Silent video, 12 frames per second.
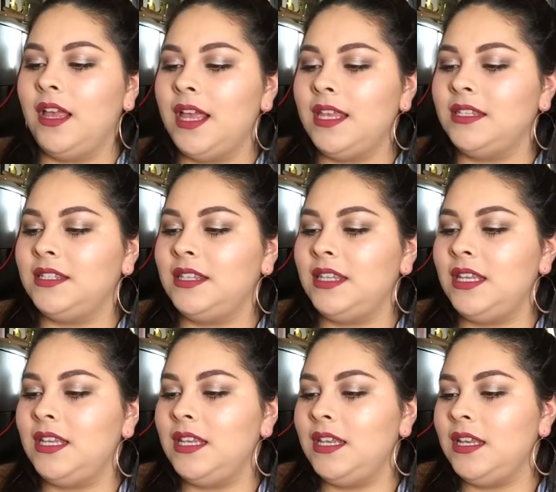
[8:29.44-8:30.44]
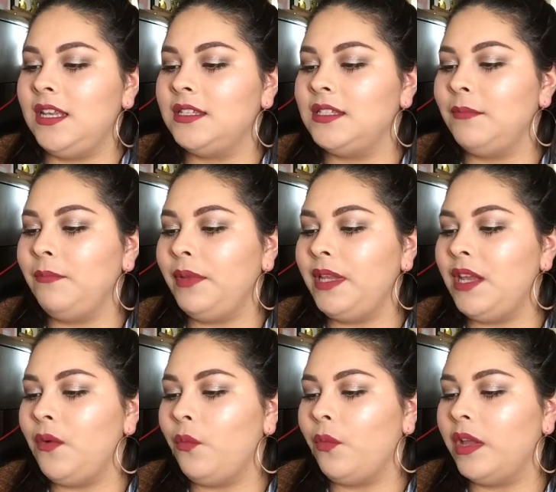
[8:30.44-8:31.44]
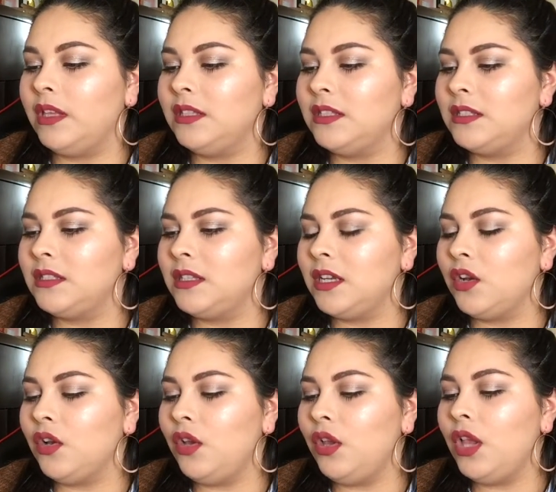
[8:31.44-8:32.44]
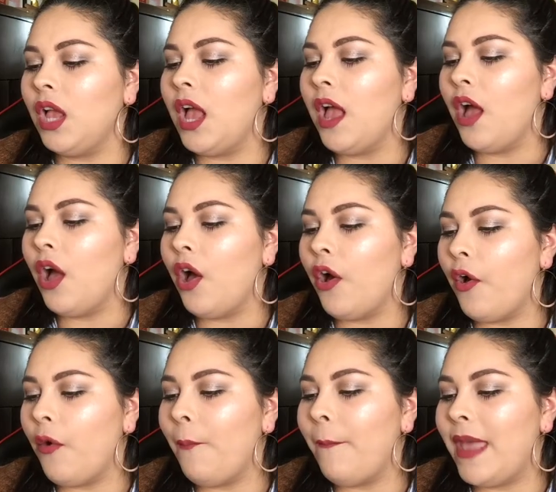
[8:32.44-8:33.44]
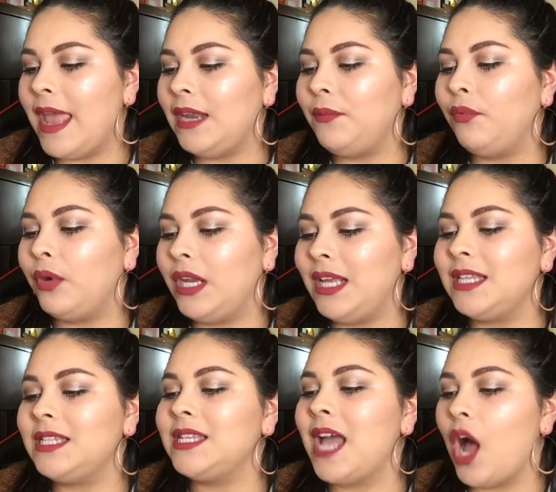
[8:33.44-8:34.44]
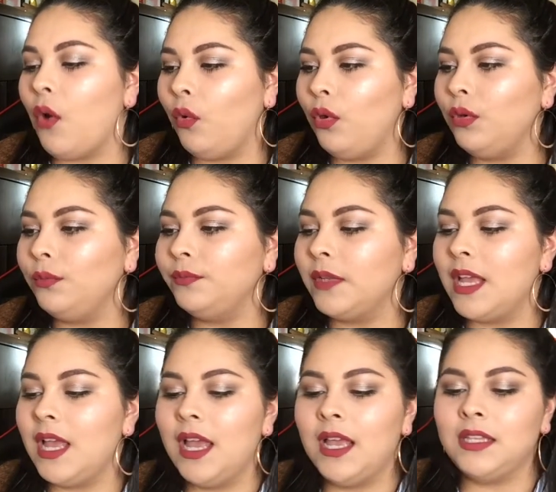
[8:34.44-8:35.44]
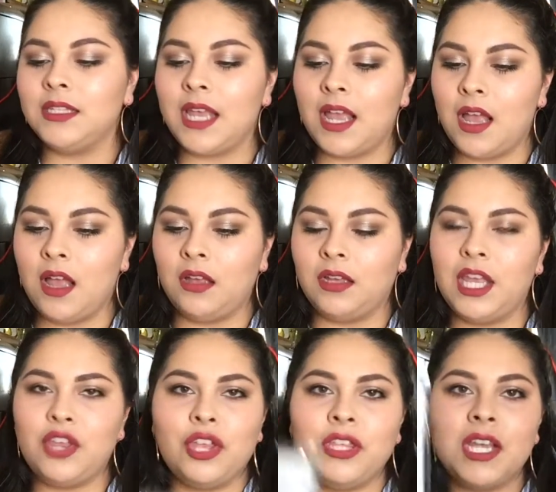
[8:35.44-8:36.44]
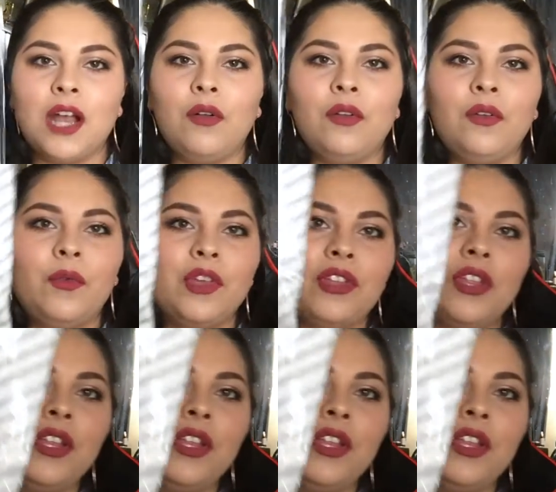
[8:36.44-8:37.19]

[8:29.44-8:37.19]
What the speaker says: is the Simply Whimsical Homemade Pretty Towel. It's like a kitchen towel, which